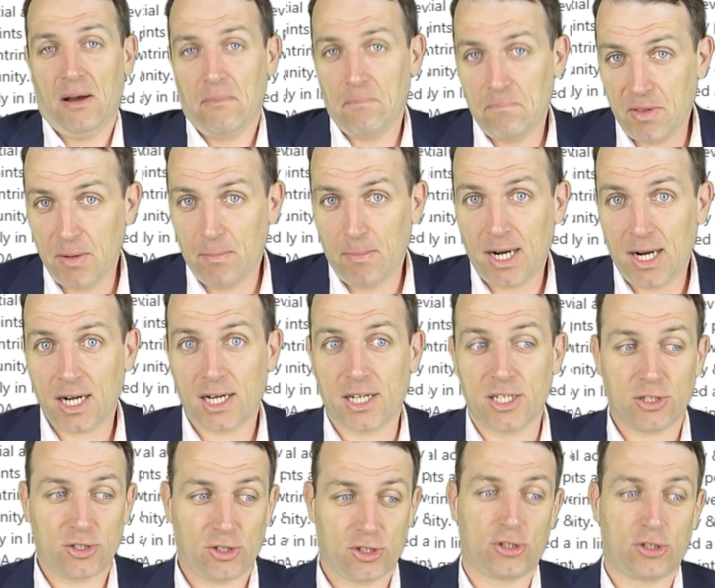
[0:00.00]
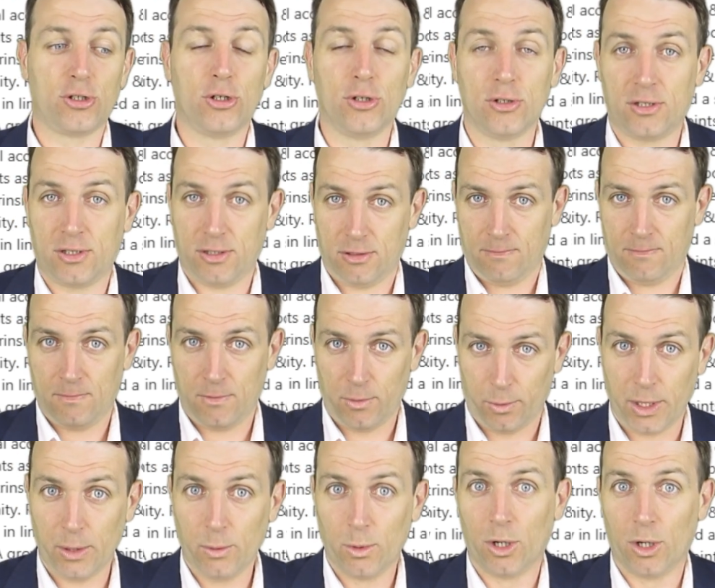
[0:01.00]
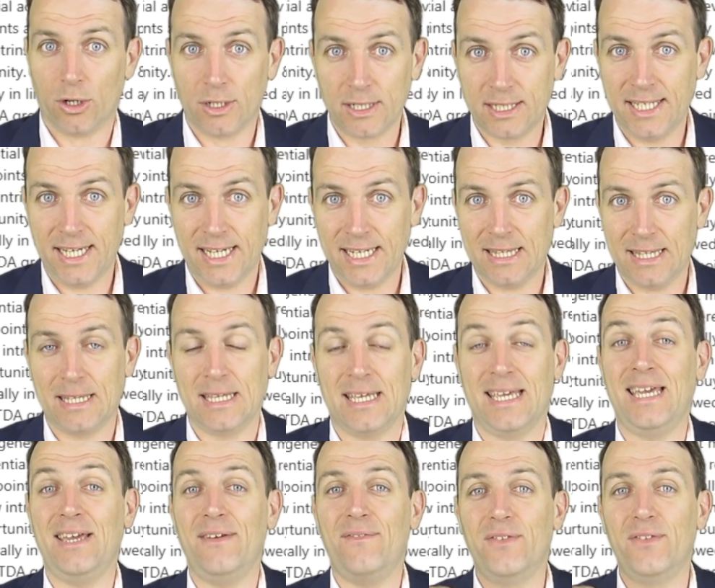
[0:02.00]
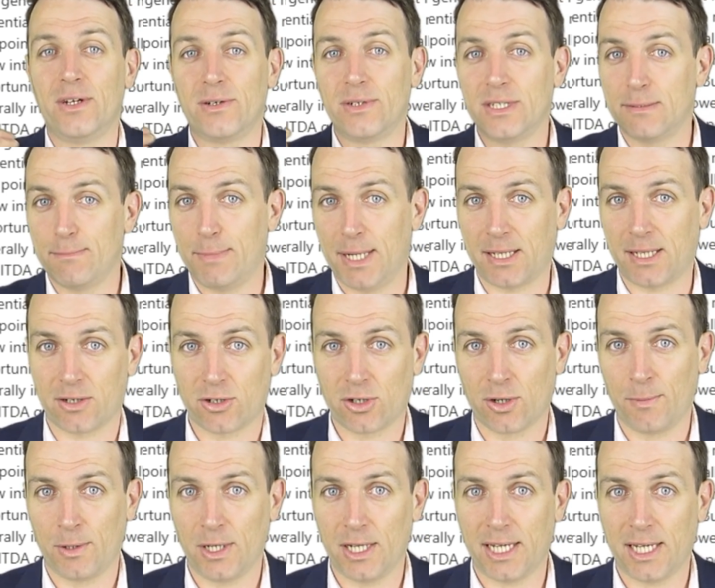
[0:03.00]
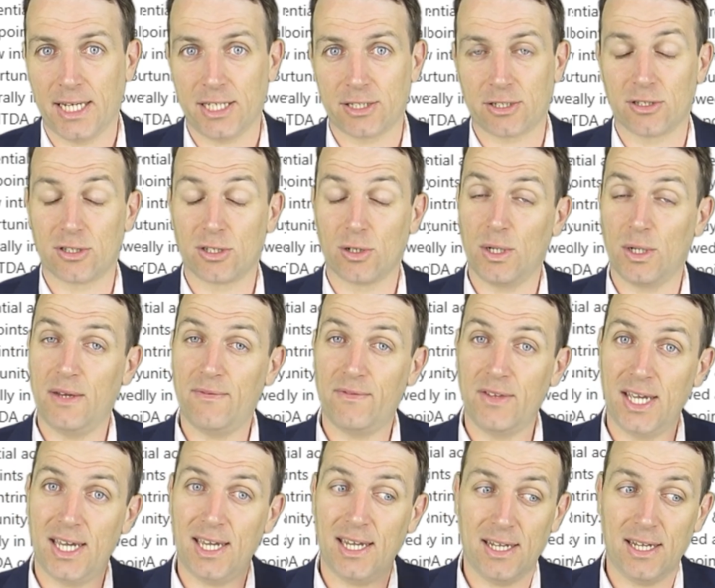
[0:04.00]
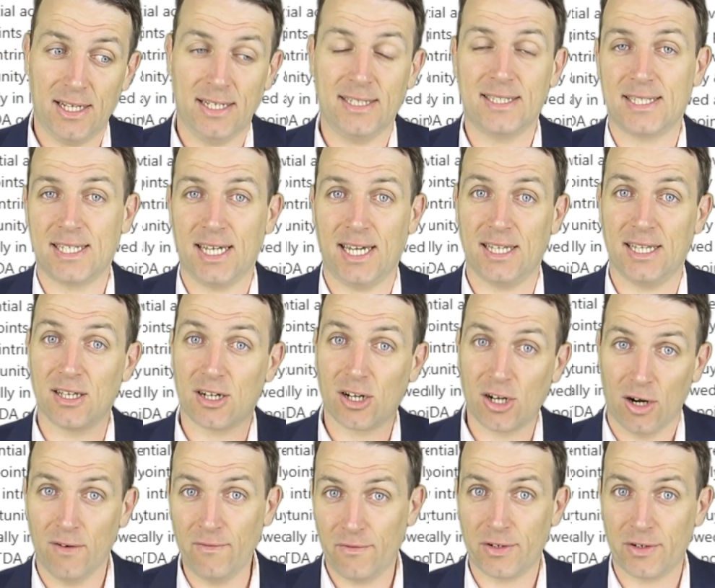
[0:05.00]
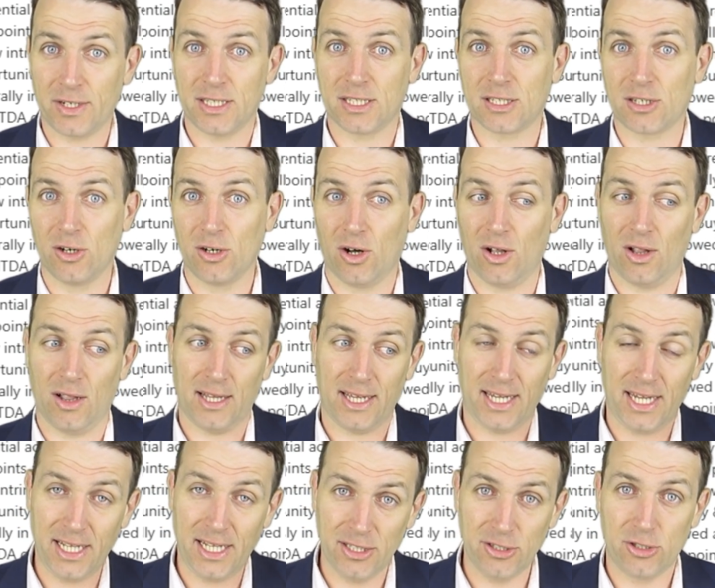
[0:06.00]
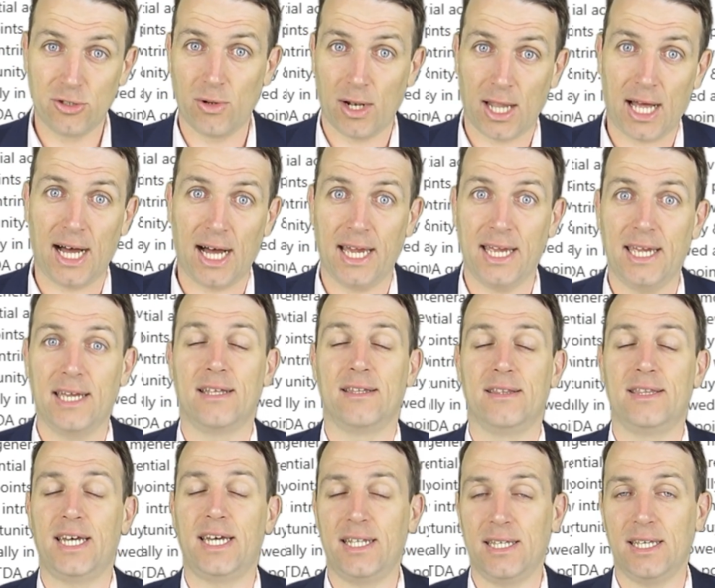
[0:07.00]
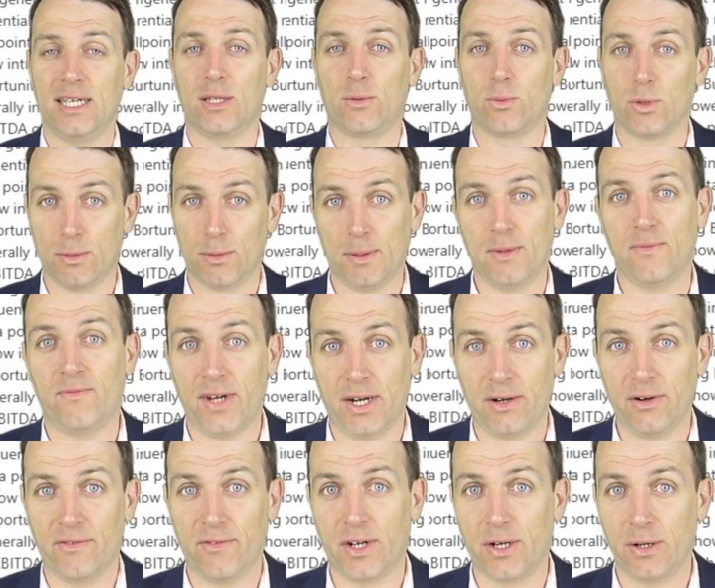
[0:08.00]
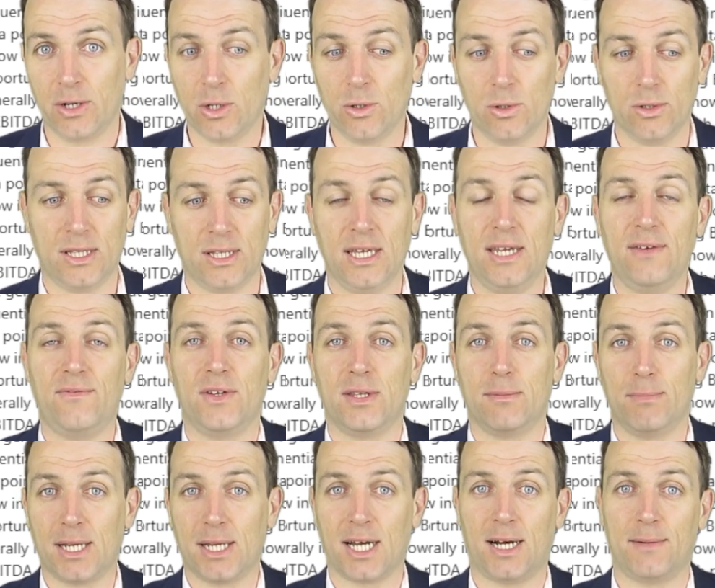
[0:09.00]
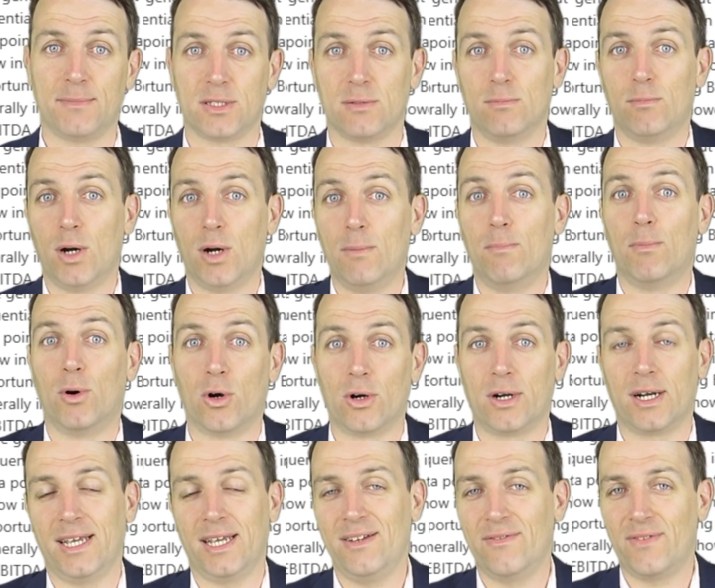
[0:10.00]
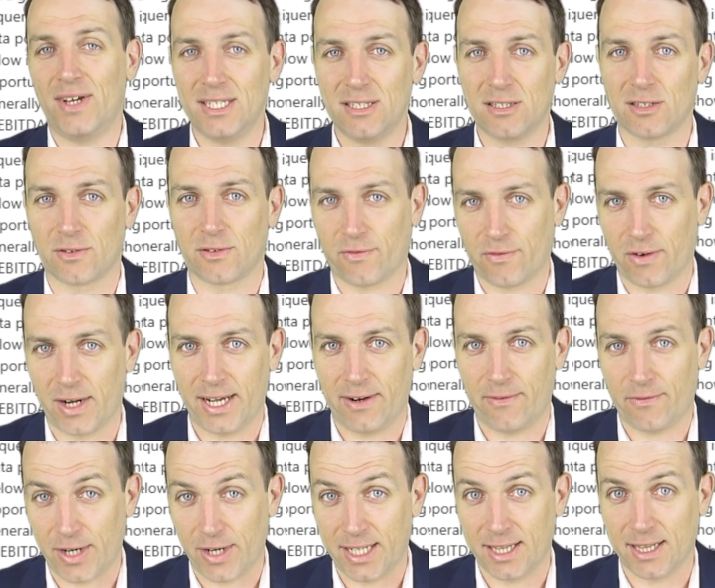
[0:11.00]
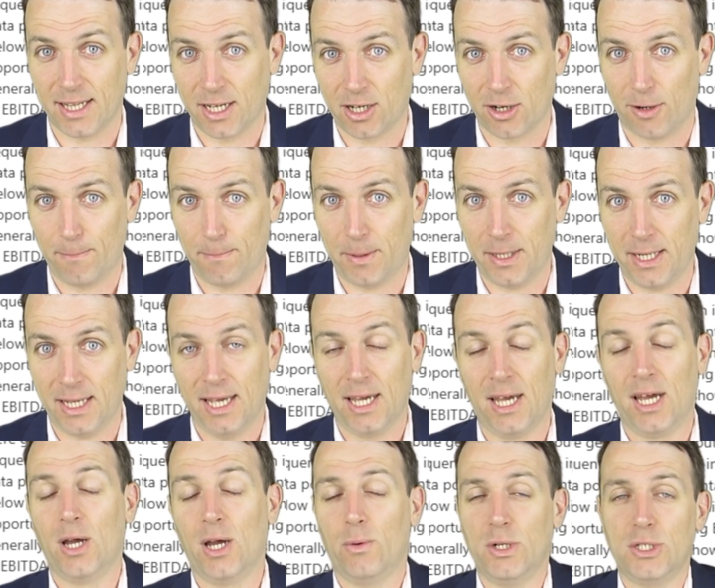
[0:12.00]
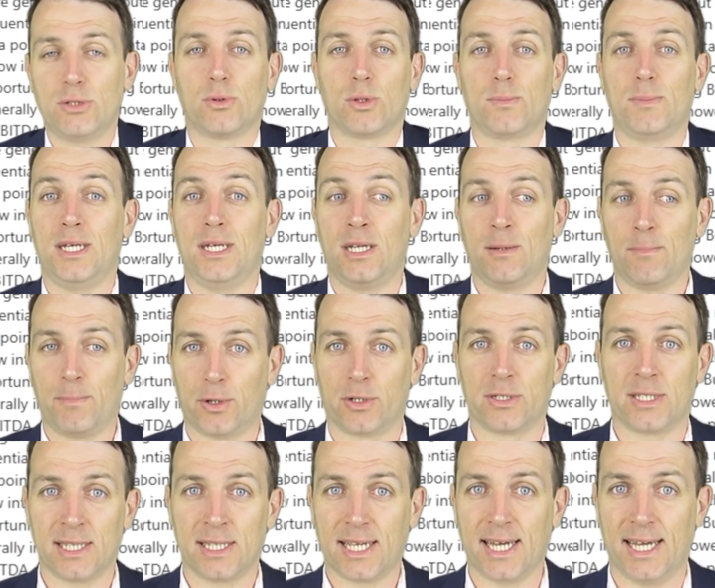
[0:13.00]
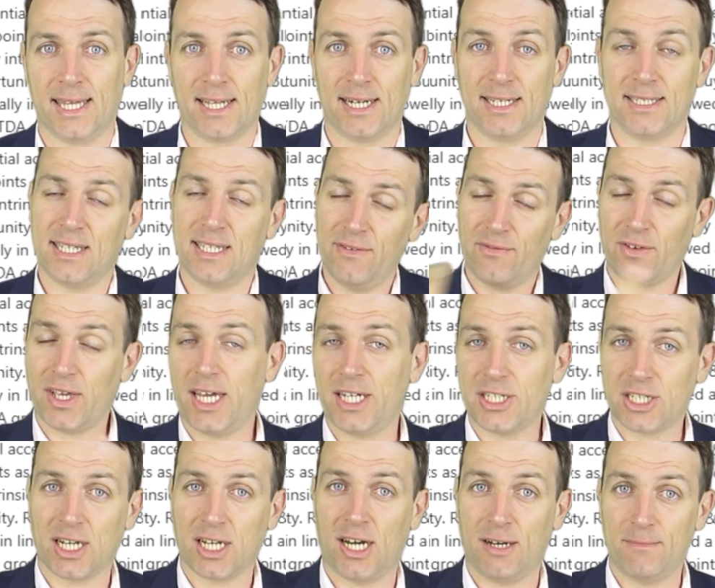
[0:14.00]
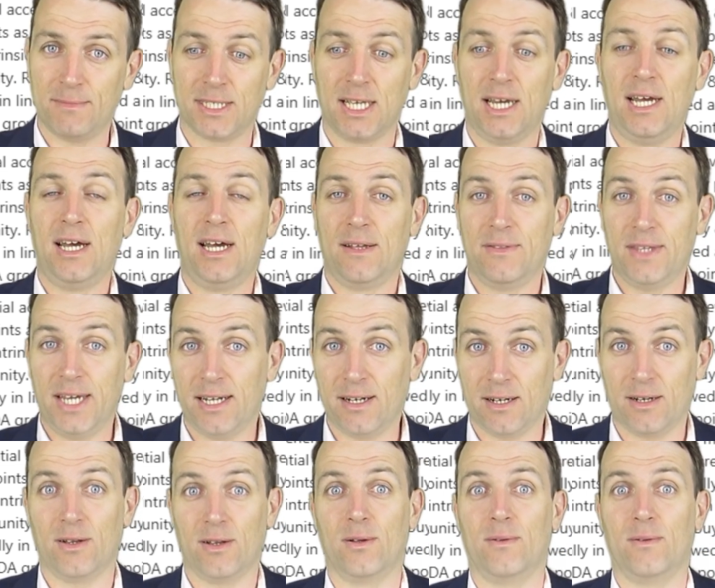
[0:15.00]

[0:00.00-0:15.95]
The market should reward that if there is better communication. So if they instate a conference call in July, then it would be very, very good if it becomes a more investor-friendly company, which would be an important catalyst. If cash comes, then